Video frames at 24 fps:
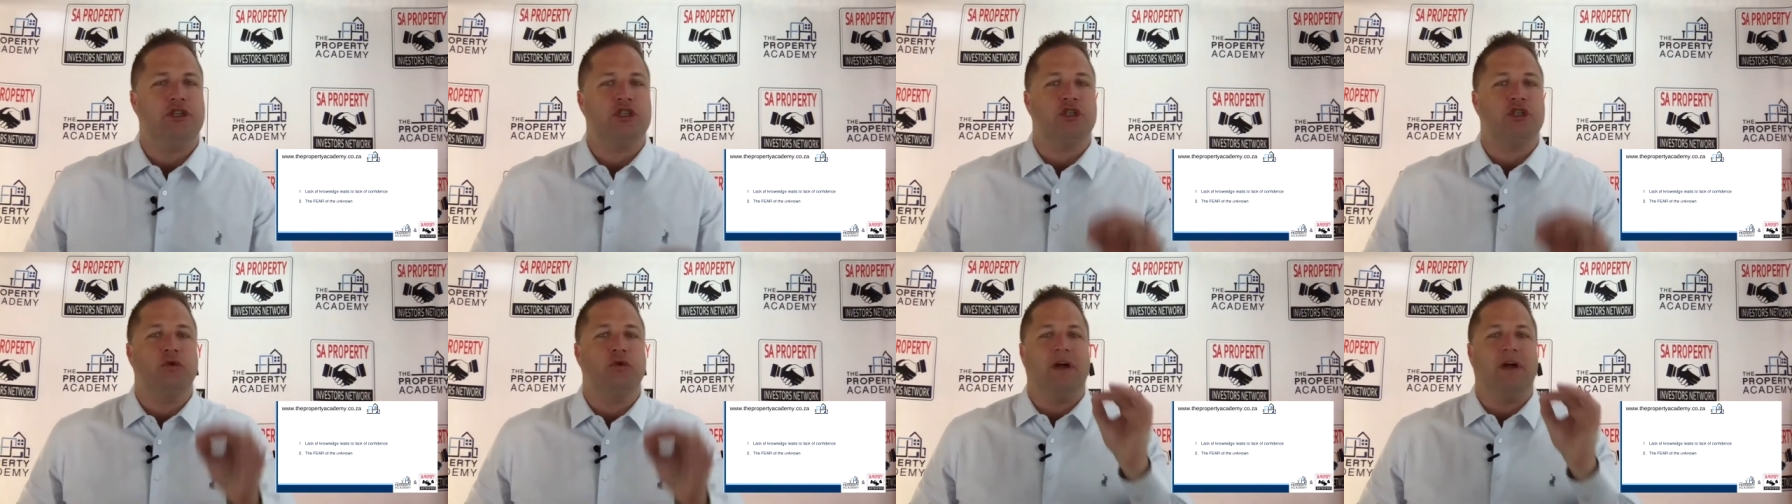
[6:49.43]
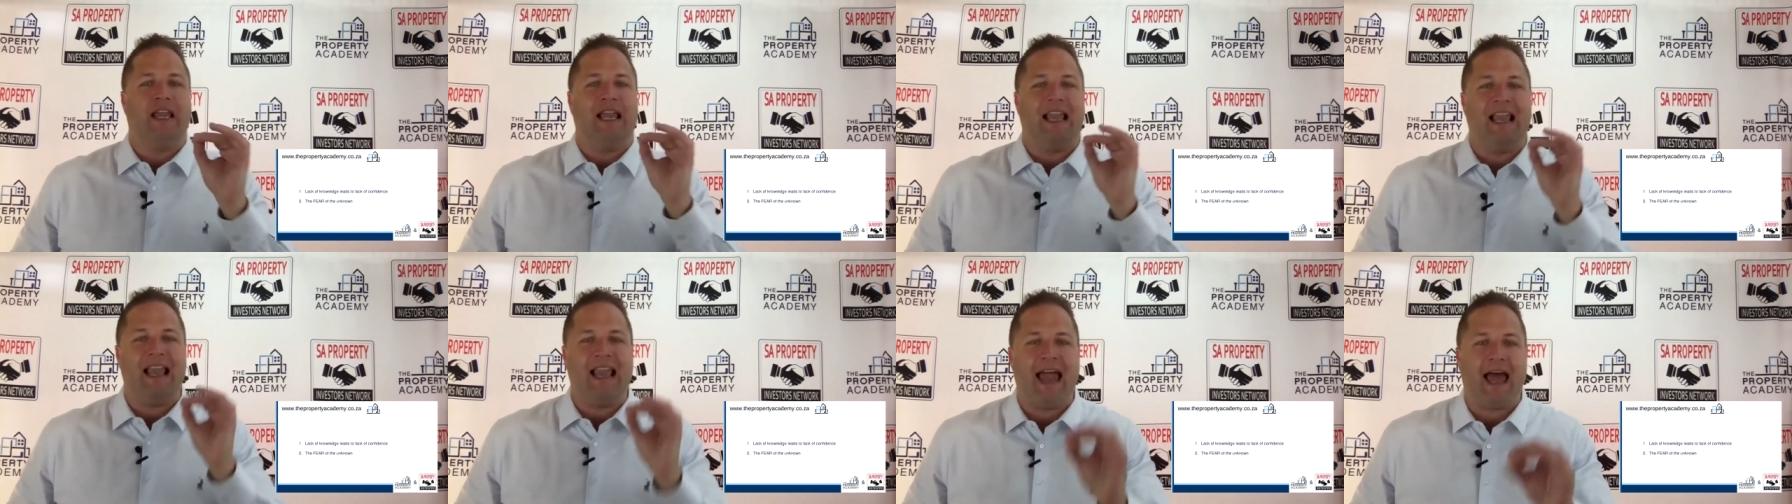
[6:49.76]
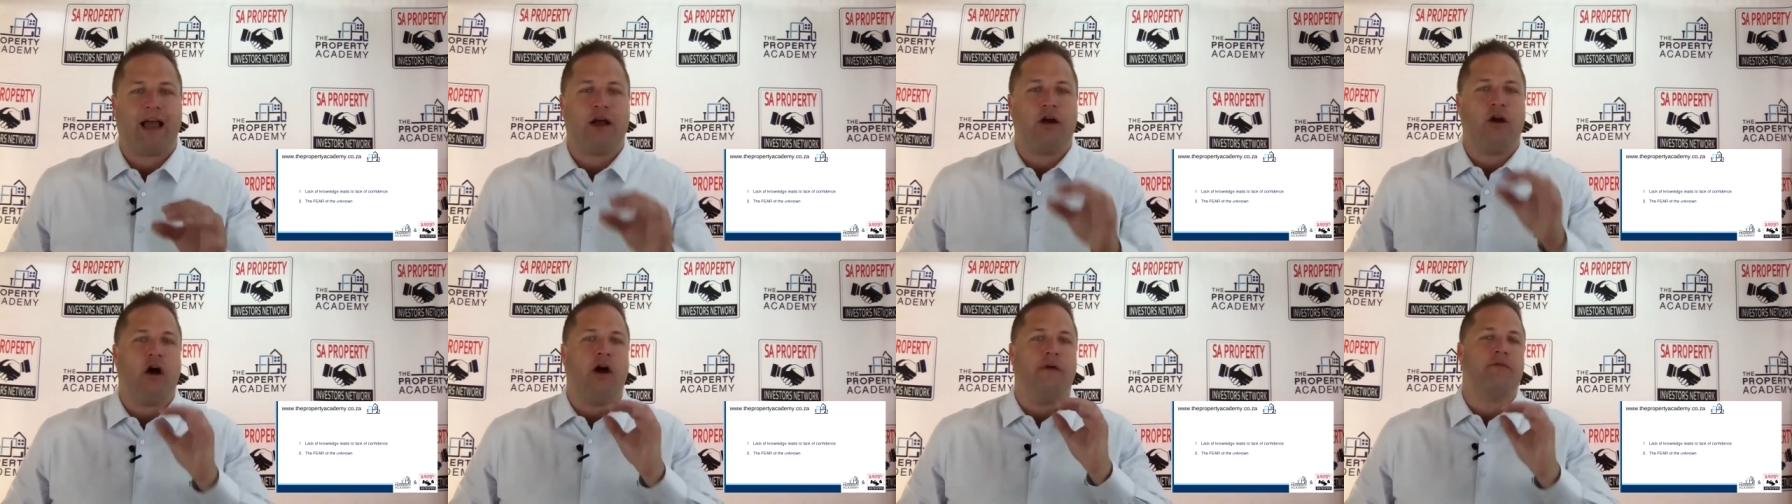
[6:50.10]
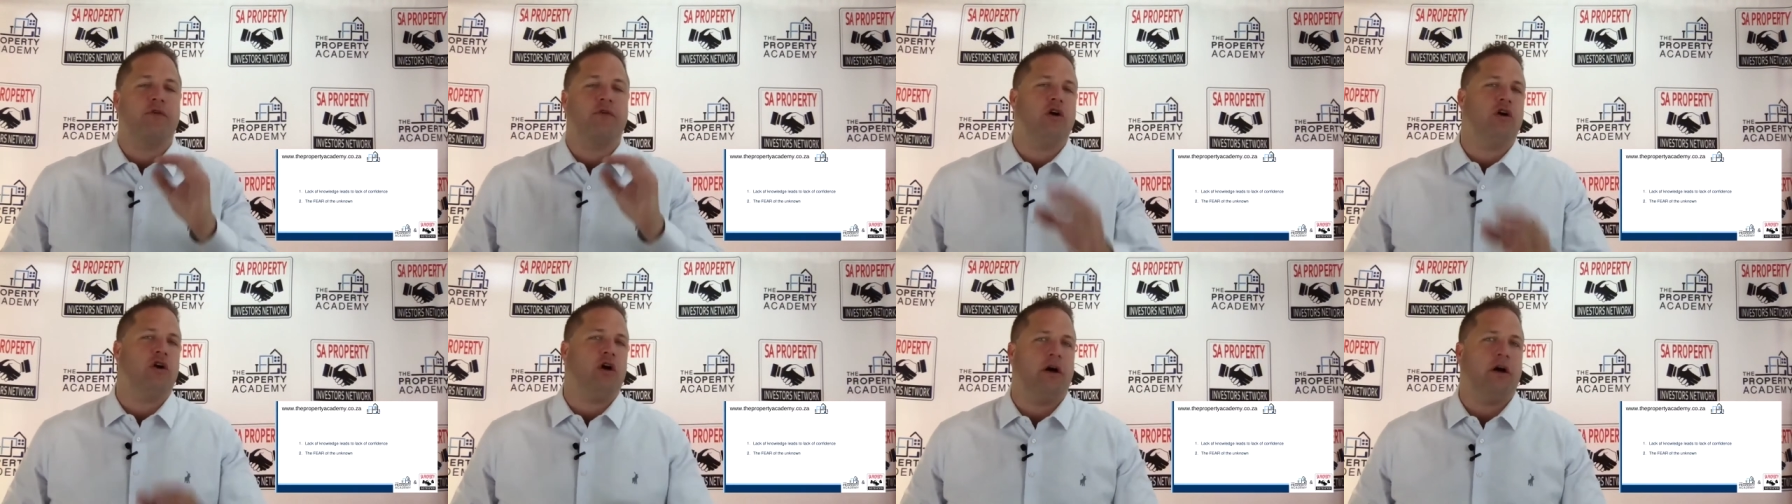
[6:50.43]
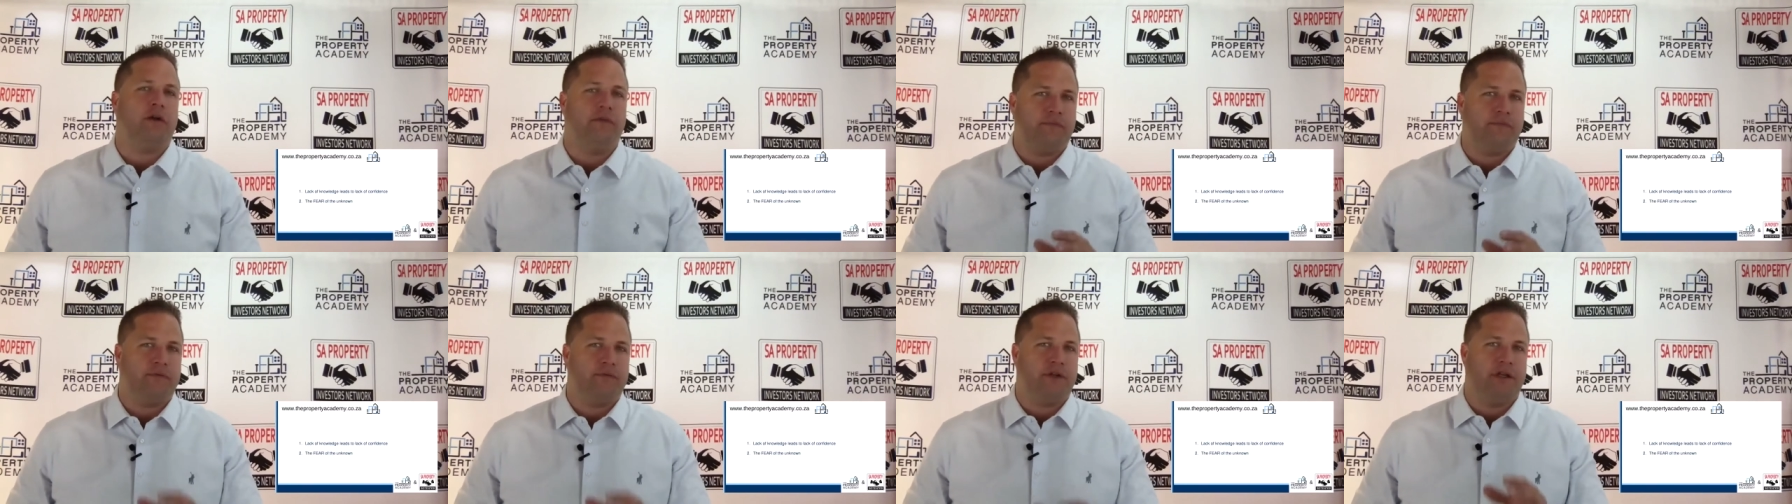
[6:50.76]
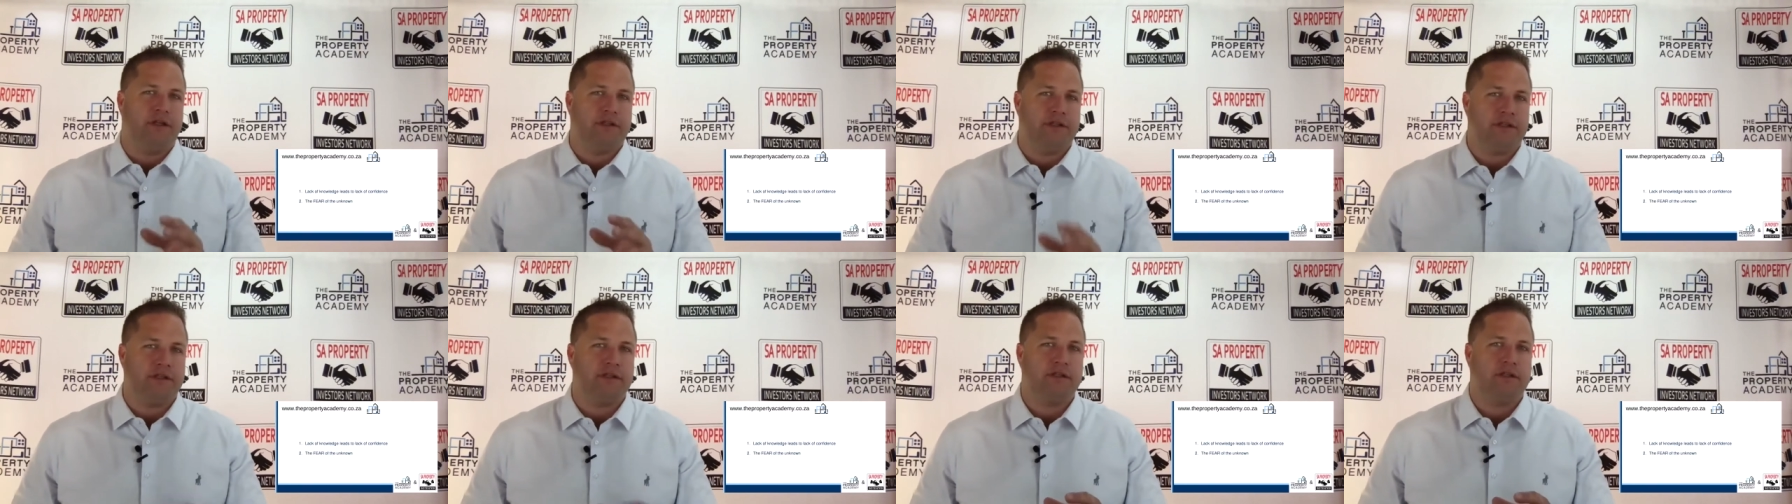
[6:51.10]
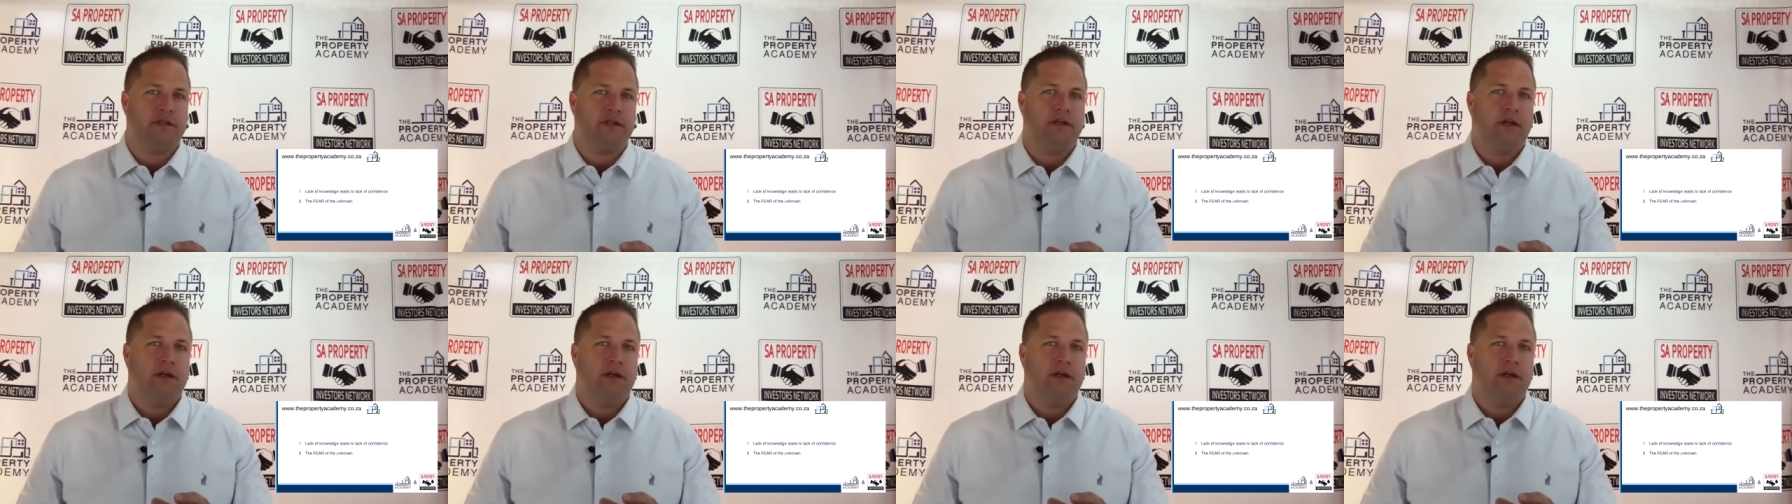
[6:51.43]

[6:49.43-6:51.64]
to a lack of confidence.